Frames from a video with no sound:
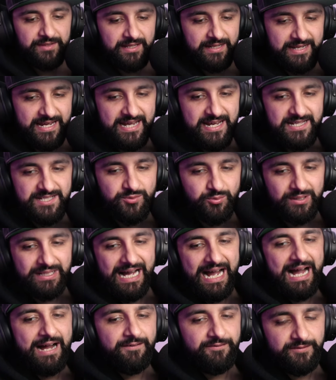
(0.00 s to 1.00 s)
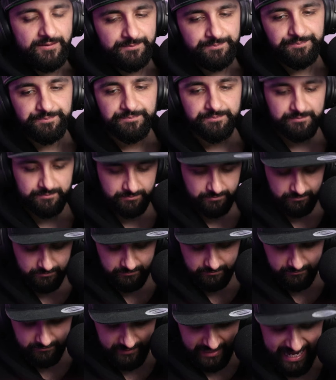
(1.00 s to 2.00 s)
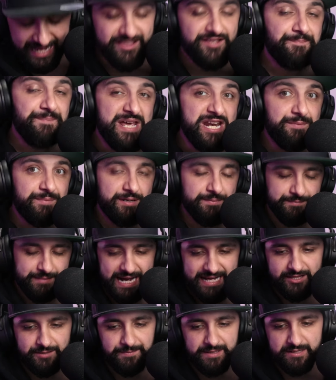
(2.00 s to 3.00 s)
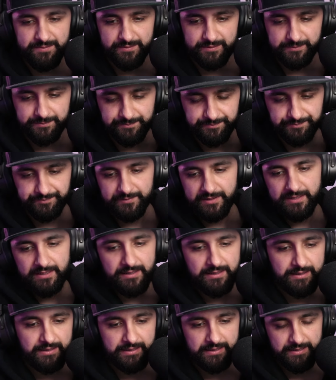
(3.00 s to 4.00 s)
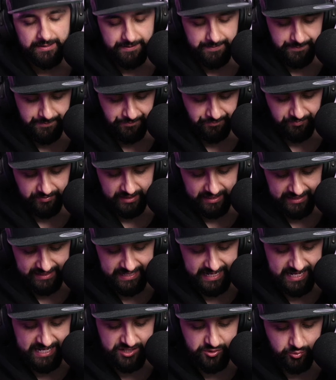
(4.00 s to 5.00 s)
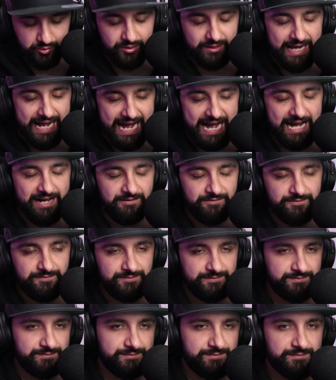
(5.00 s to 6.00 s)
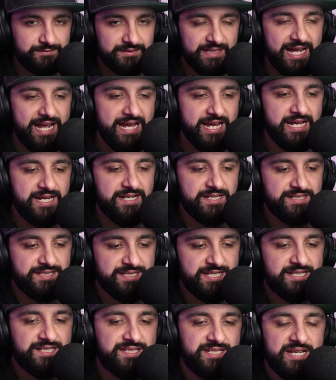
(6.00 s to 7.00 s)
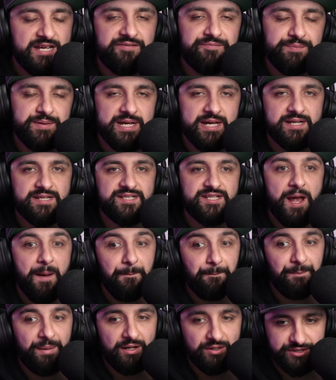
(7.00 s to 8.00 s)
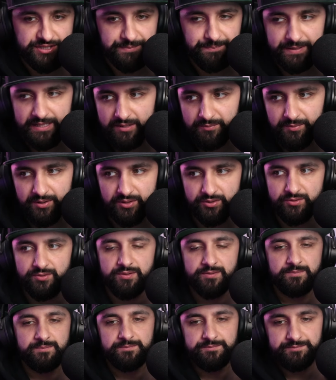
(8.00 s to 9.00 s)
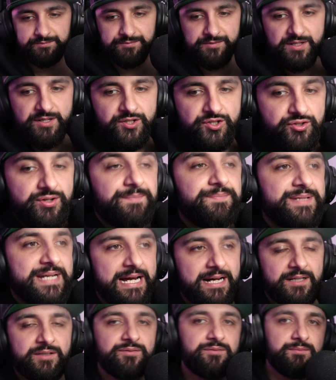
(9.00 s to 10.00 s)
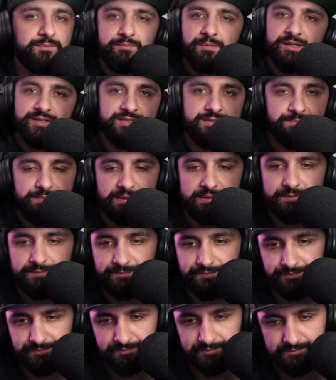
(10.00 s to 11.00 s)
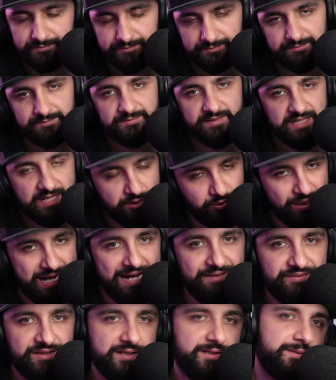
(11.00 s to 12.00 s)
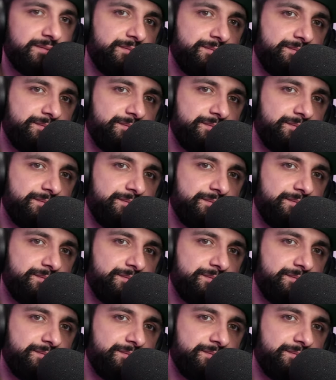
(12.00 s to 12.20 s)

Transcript: Gears will have, at the minimum, at the minimum, Gears will have a 60 FPS multiplayer mode. Stripped down multiplayer. It will have that.